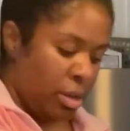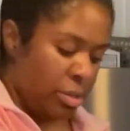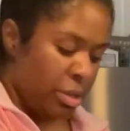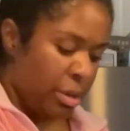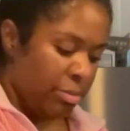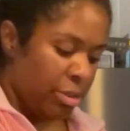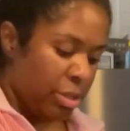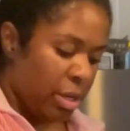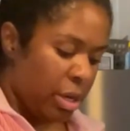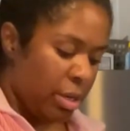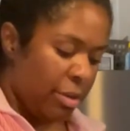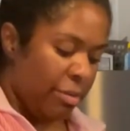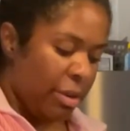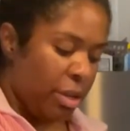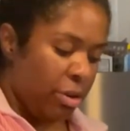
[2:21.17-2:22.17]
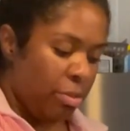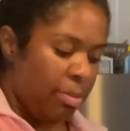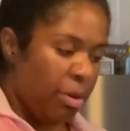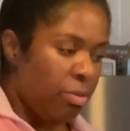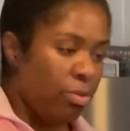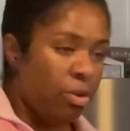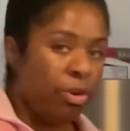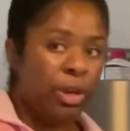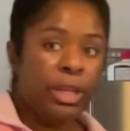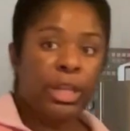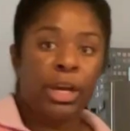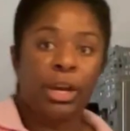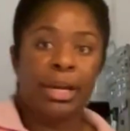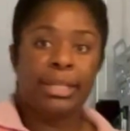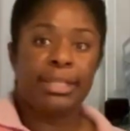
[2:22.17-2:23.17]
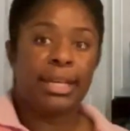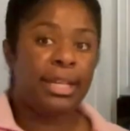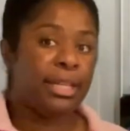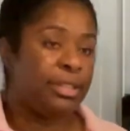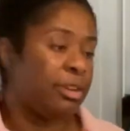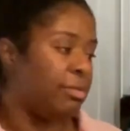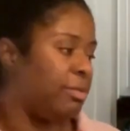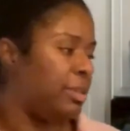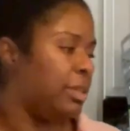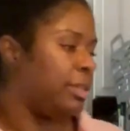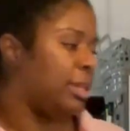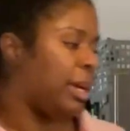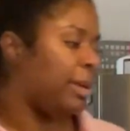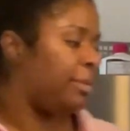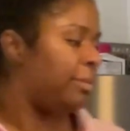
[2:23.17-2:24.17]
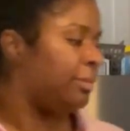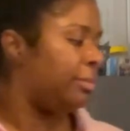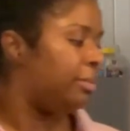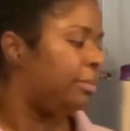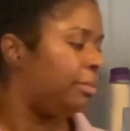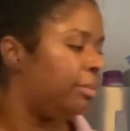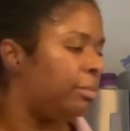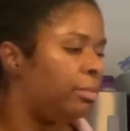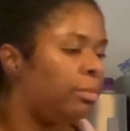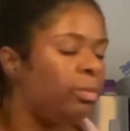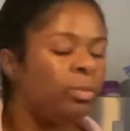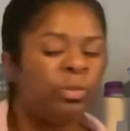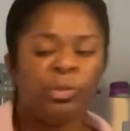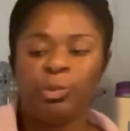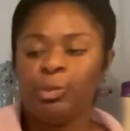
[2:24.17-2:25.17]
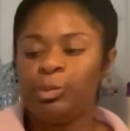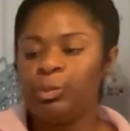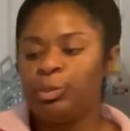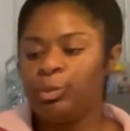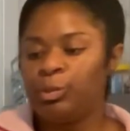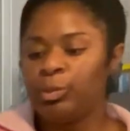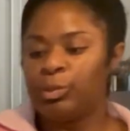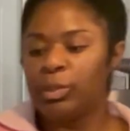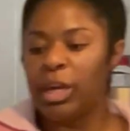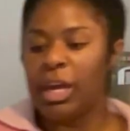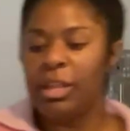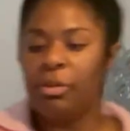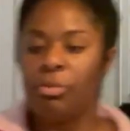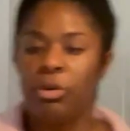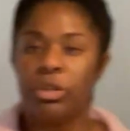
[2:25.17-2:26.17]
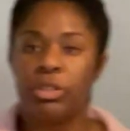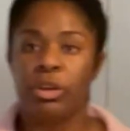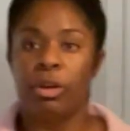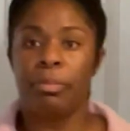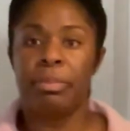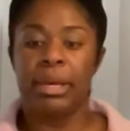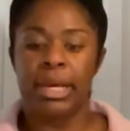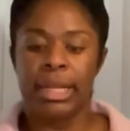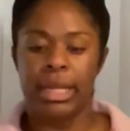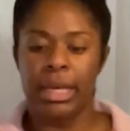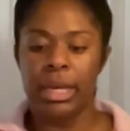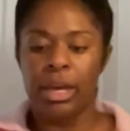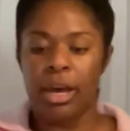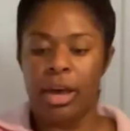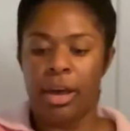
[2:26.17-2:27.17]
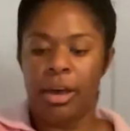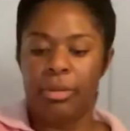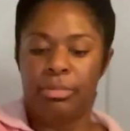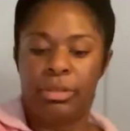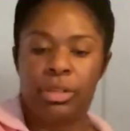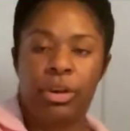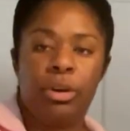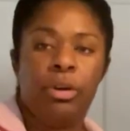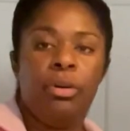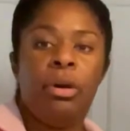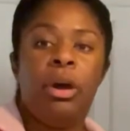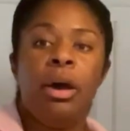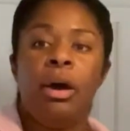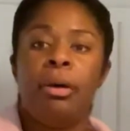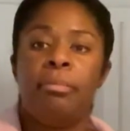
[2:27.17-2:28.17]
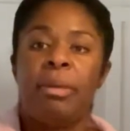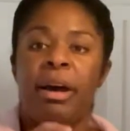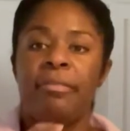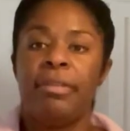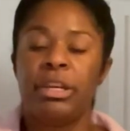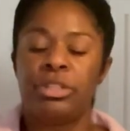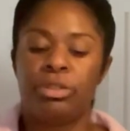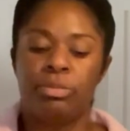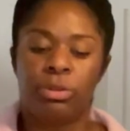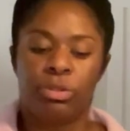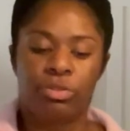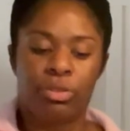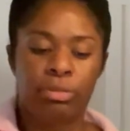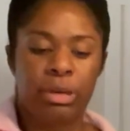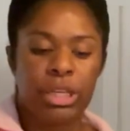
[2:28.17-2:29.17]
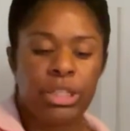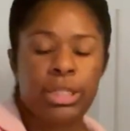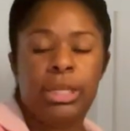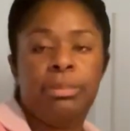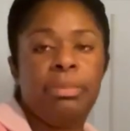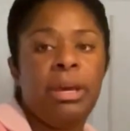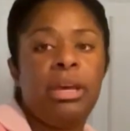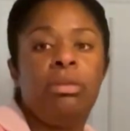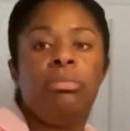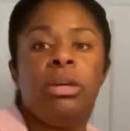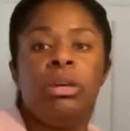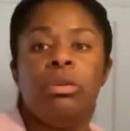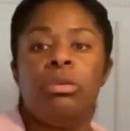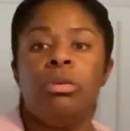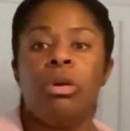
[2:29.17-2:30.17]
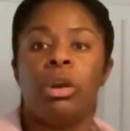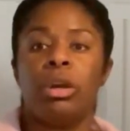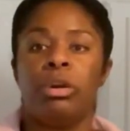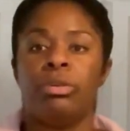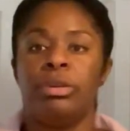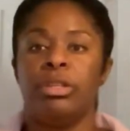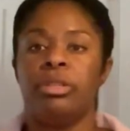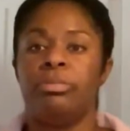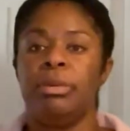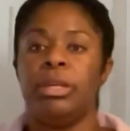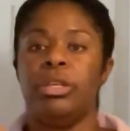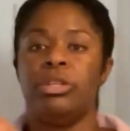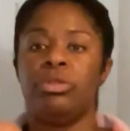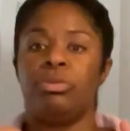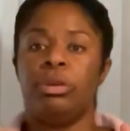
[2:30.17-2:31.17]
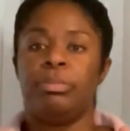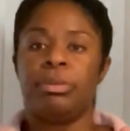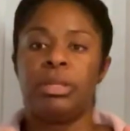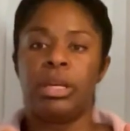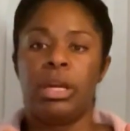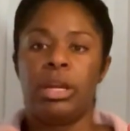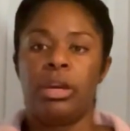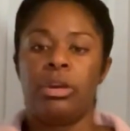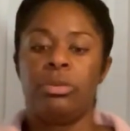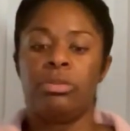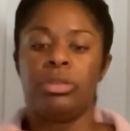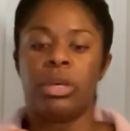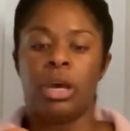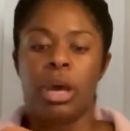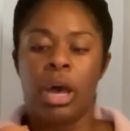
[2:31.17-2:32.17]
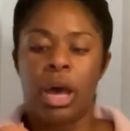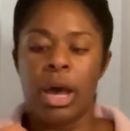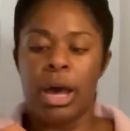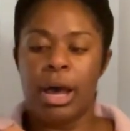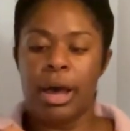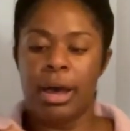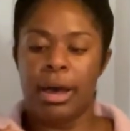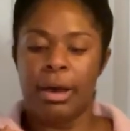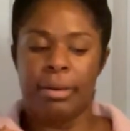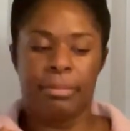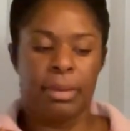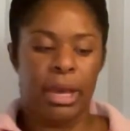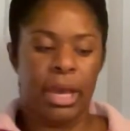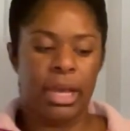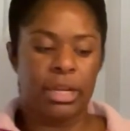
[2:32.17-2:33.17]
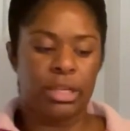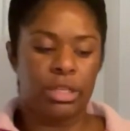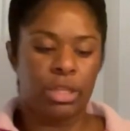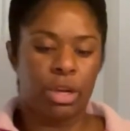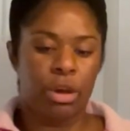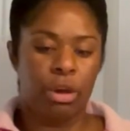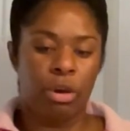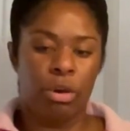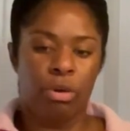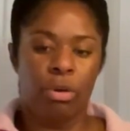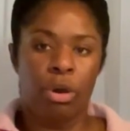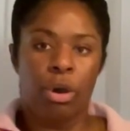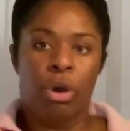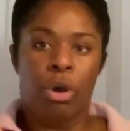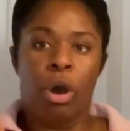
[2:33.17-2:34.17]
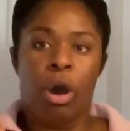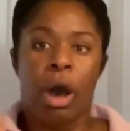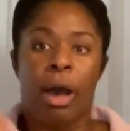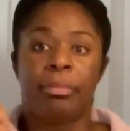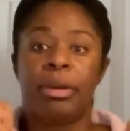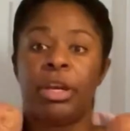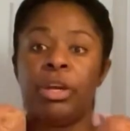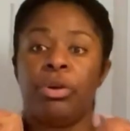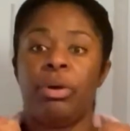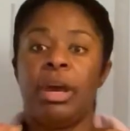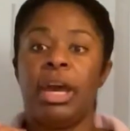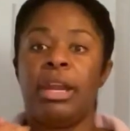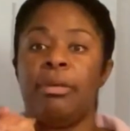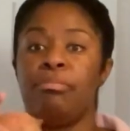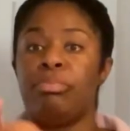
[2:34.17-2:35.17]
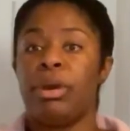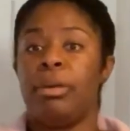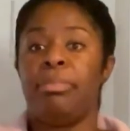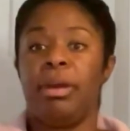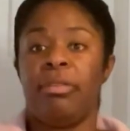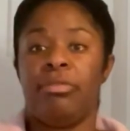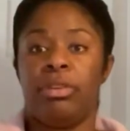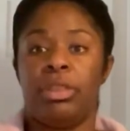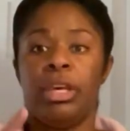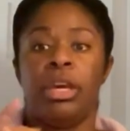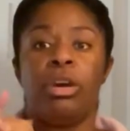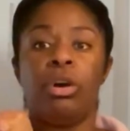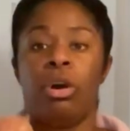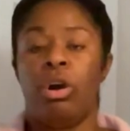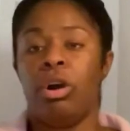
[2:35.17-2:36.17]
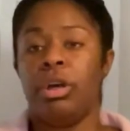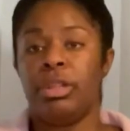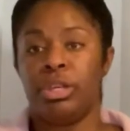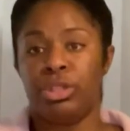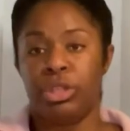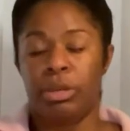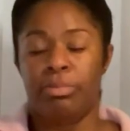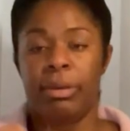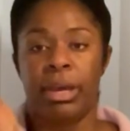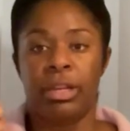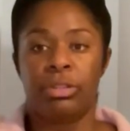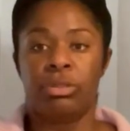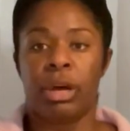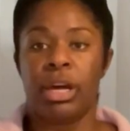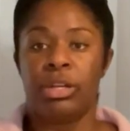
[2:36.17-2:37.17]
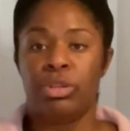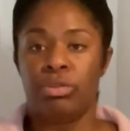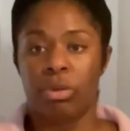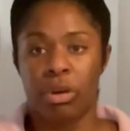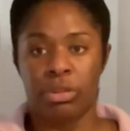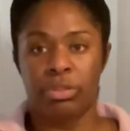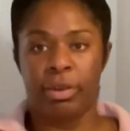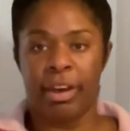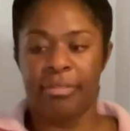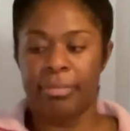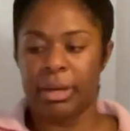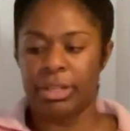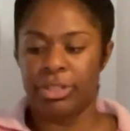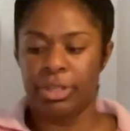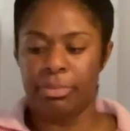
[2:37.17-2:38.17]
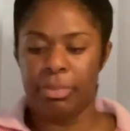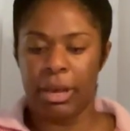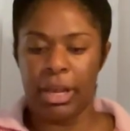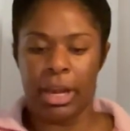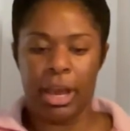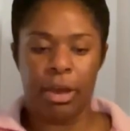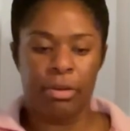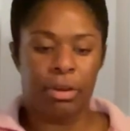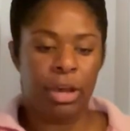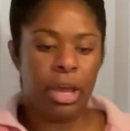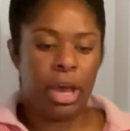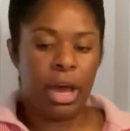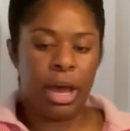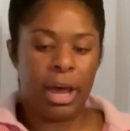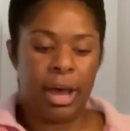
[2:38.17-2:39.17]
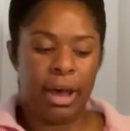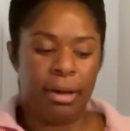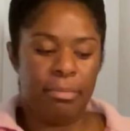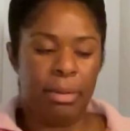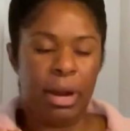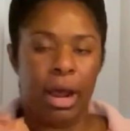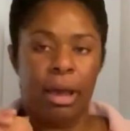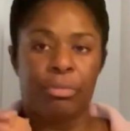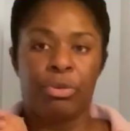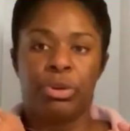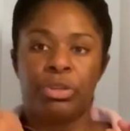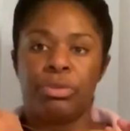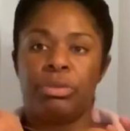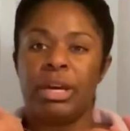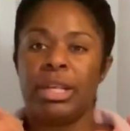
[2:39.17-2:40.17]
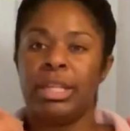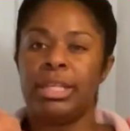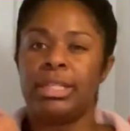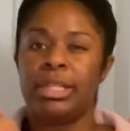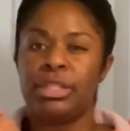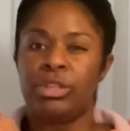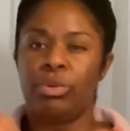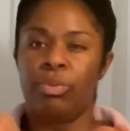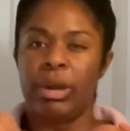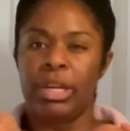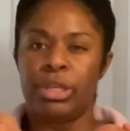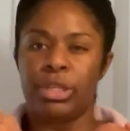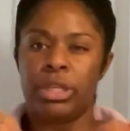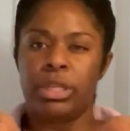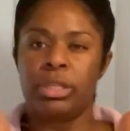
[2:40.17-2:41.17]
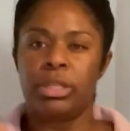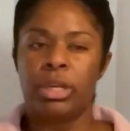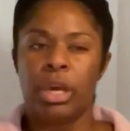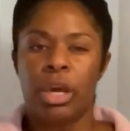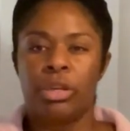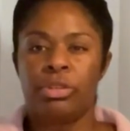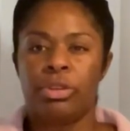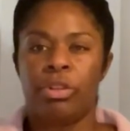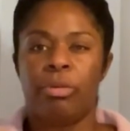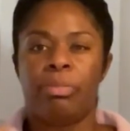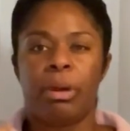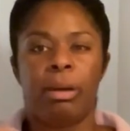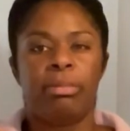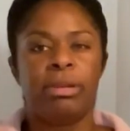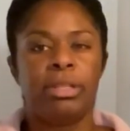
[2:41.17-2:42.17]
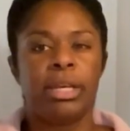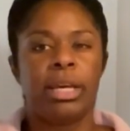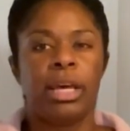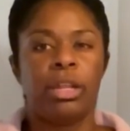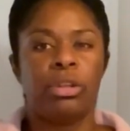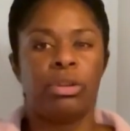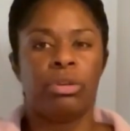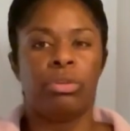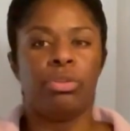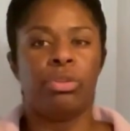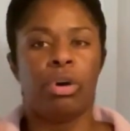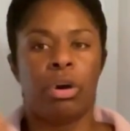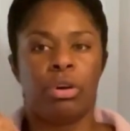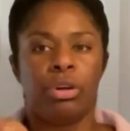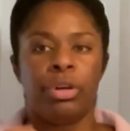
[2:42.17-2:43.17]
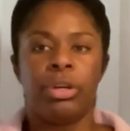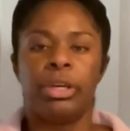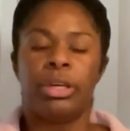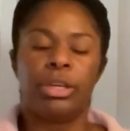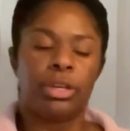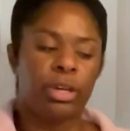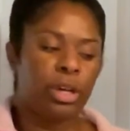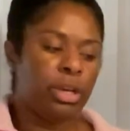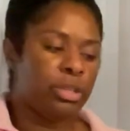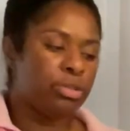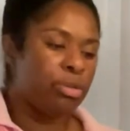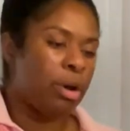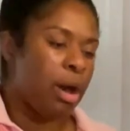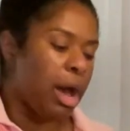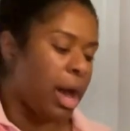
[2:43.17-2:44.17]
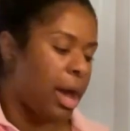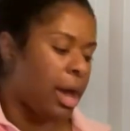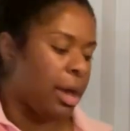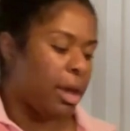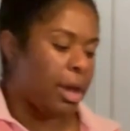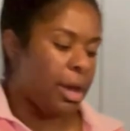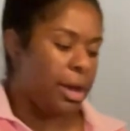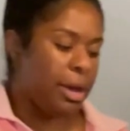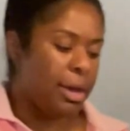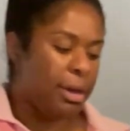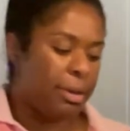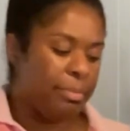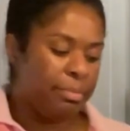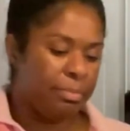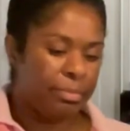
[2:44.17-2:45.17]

So I'm just going to leave a little bit of water in there and set this off to the side. And then we'll start peeling. So my vegetables for my sheet pan meal are going to be sweet potatoes. And so I'm going to go ahead and prep everything on the sheet pan. So I do also have my sheet pan out. But I'm going to cut these into wedges. So they'll probably take a little longer to cook. So I